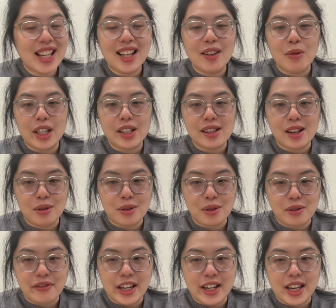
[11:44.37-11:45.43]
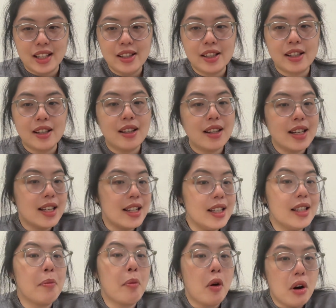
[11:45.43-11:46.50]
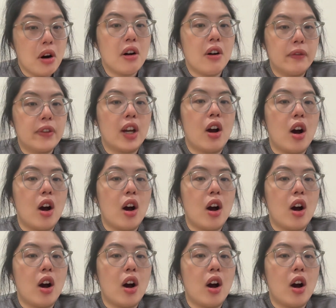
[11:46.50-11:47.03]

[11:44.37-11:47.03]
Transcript: reconcile your finance. It is part of the